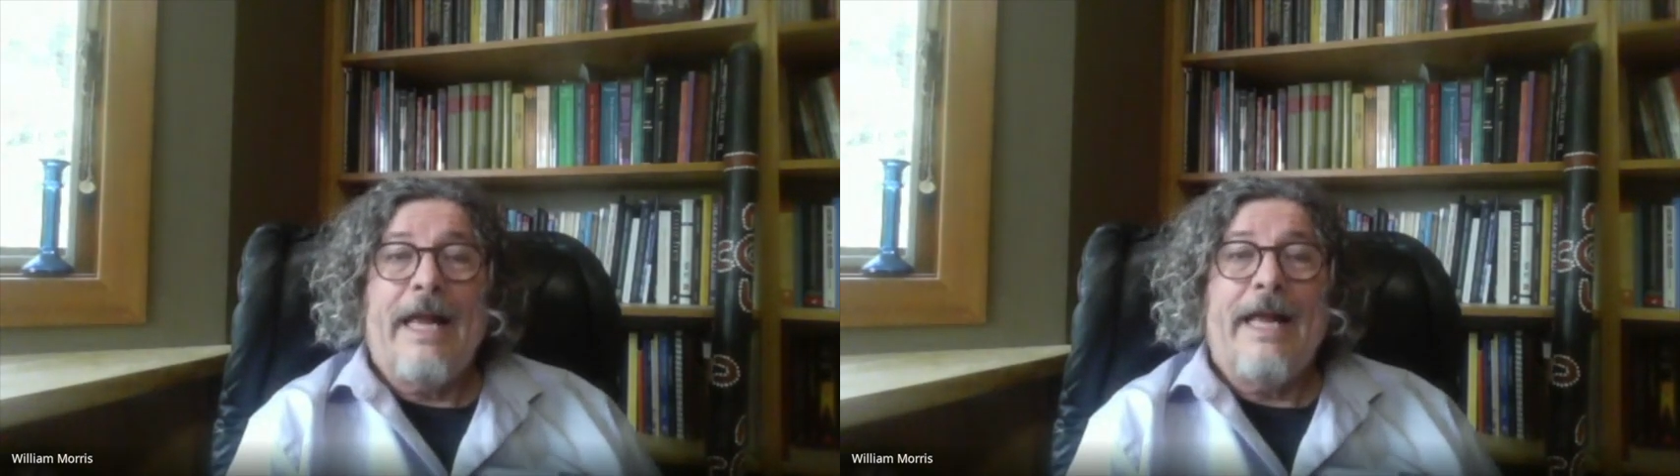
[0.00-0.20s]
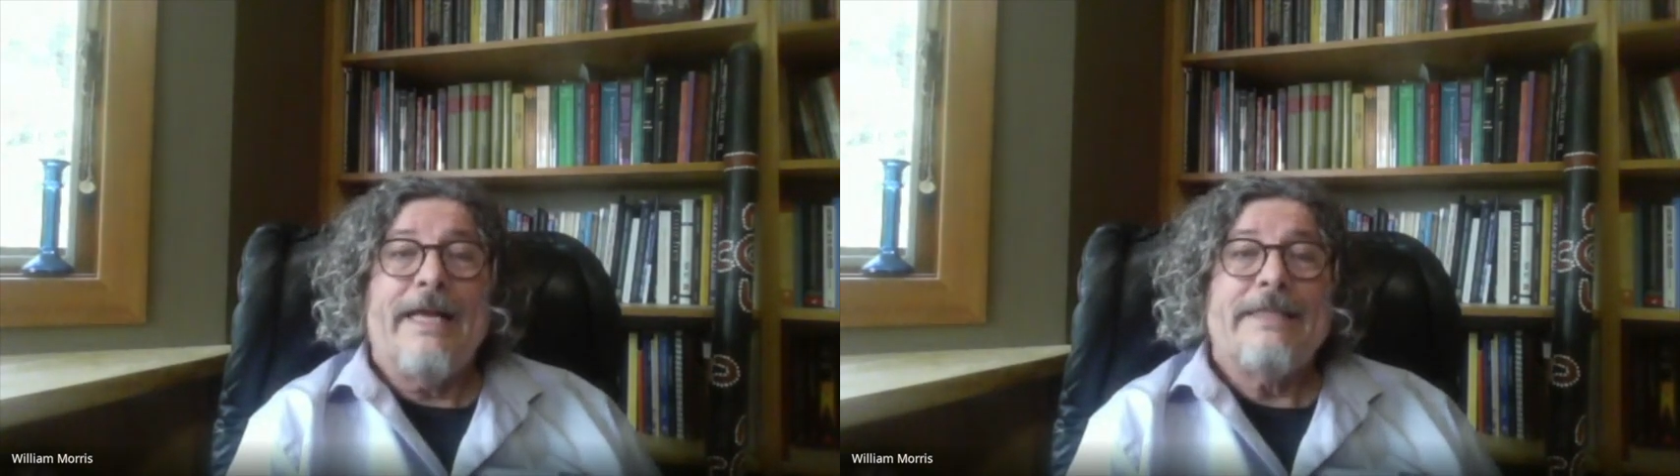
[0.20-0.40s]

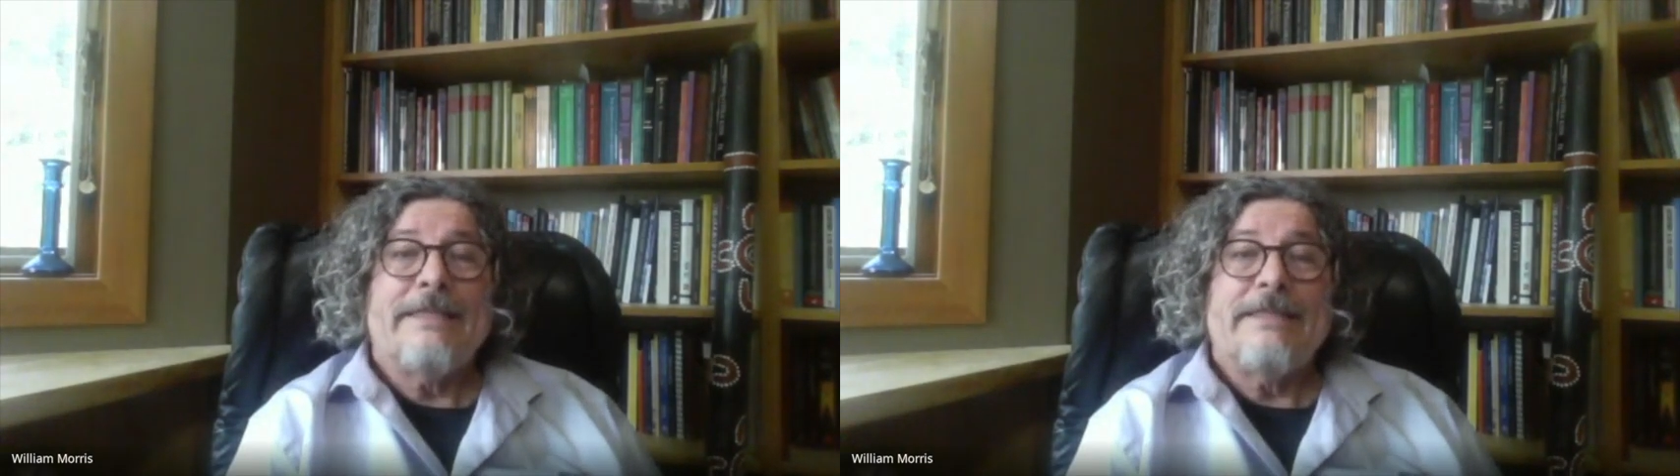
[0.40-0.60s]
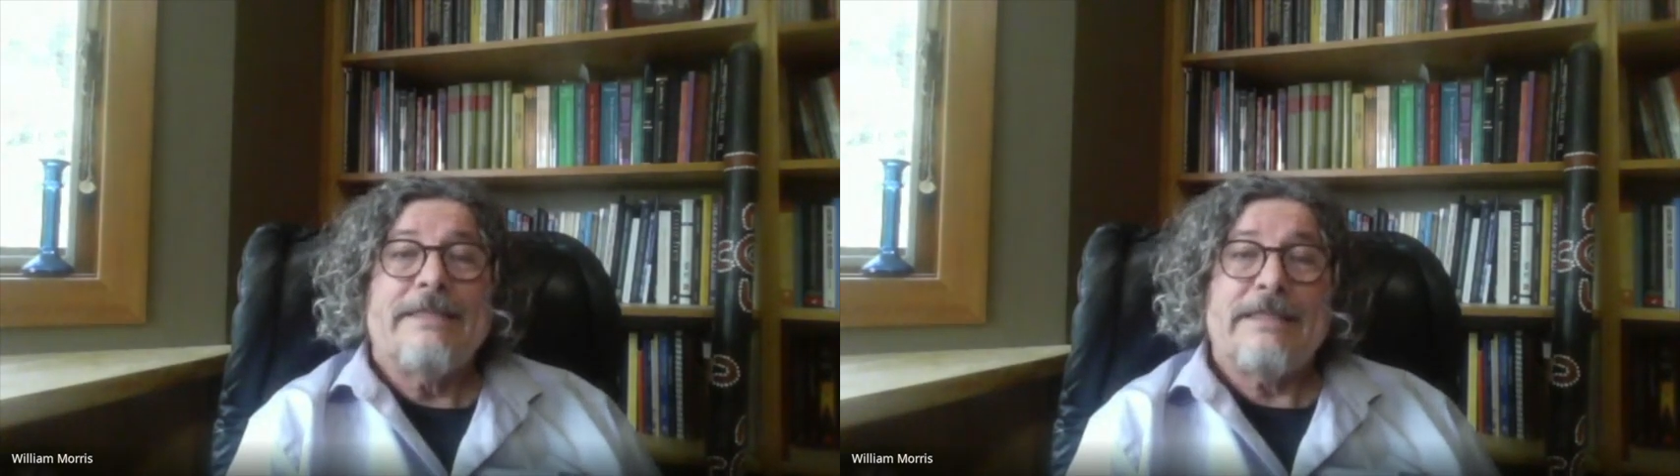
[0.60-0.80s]
at
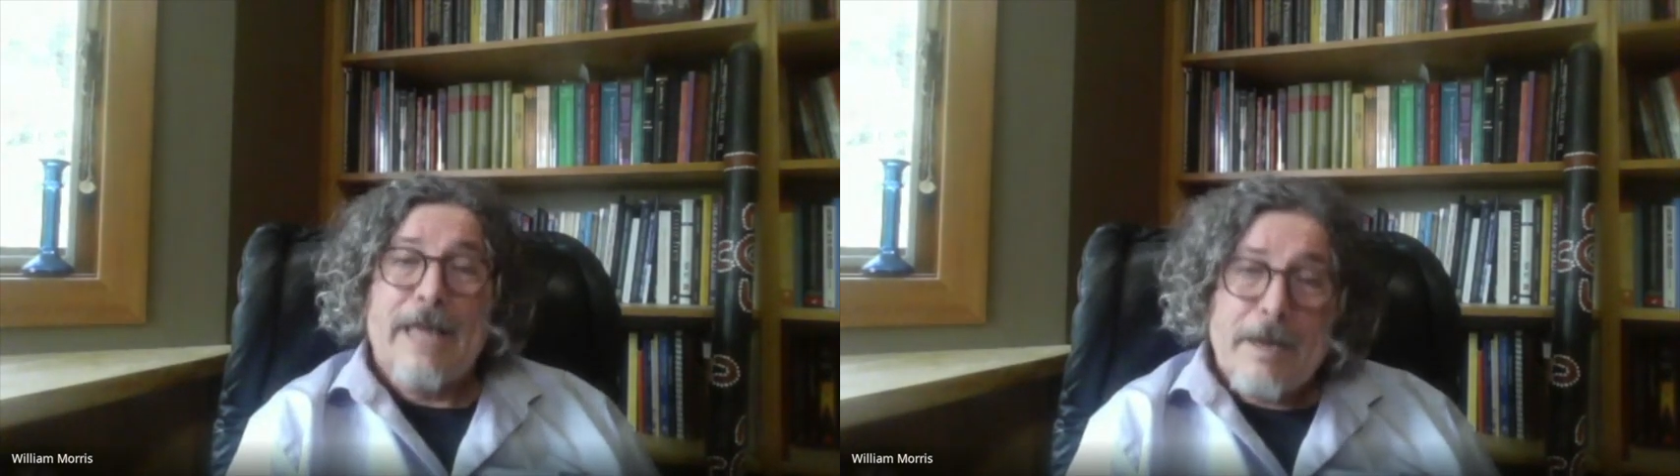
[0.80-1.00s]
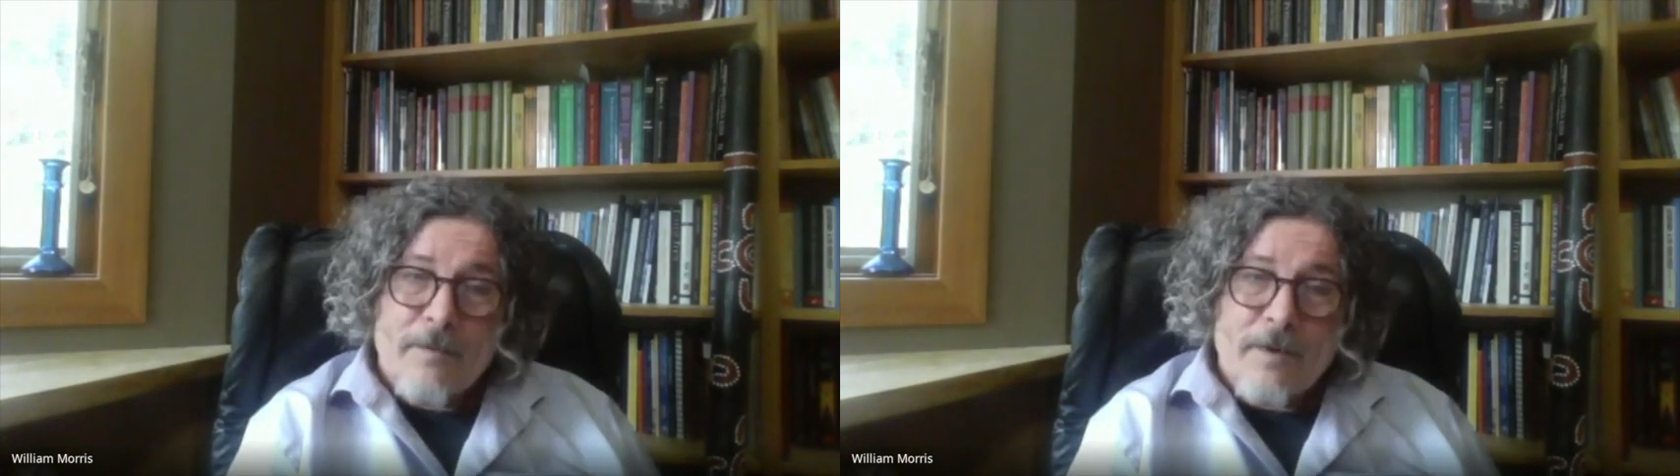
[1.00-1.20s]

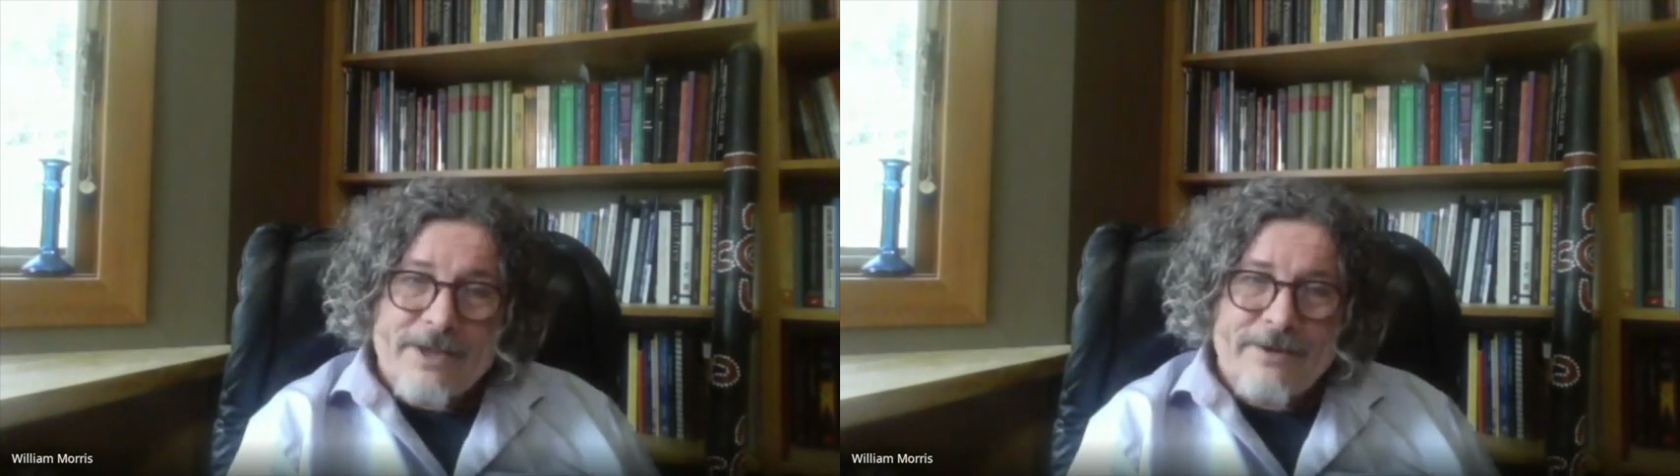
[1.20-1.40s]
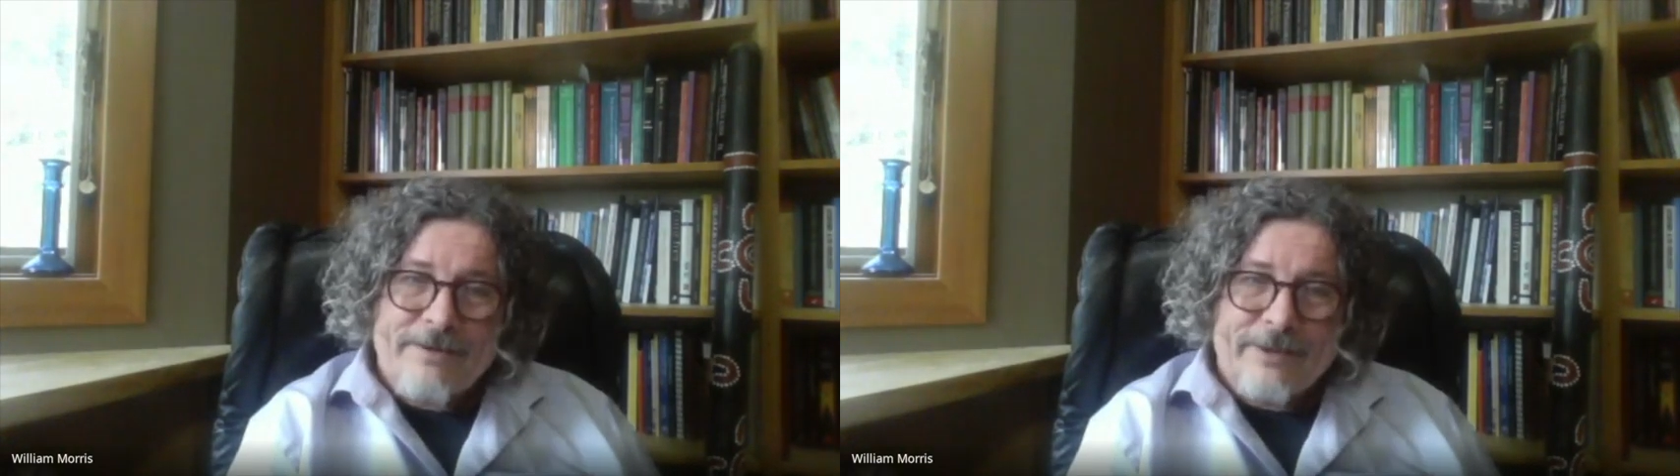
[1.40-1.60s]
Samra
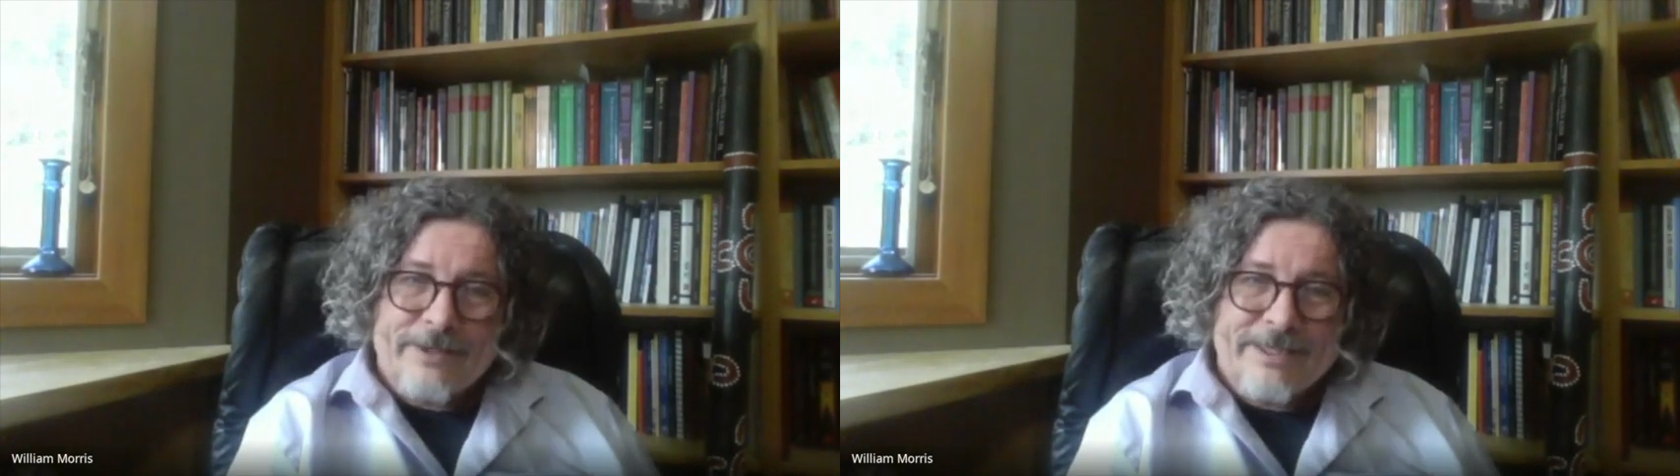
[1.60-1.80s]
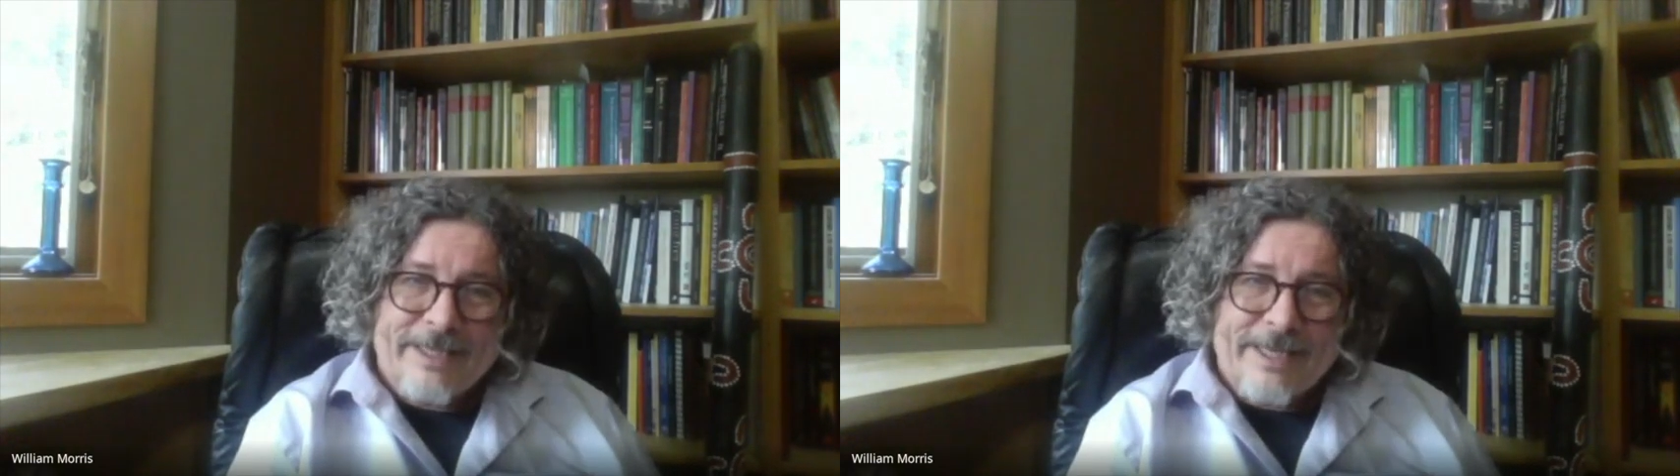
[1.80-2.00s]

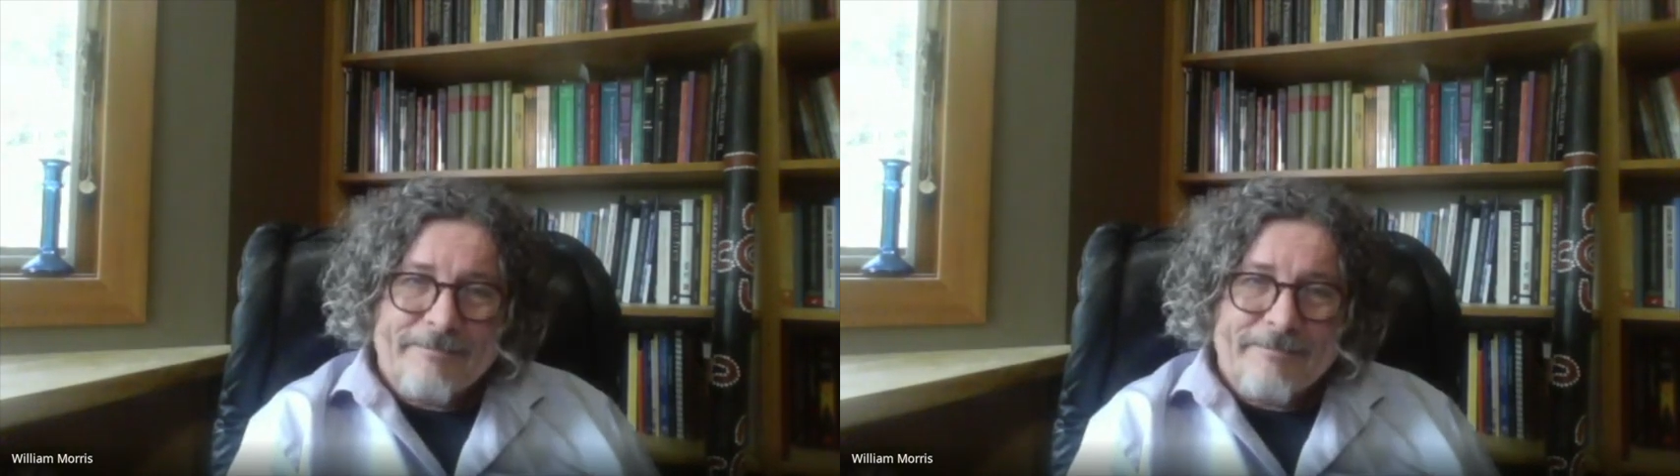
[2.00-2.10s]
University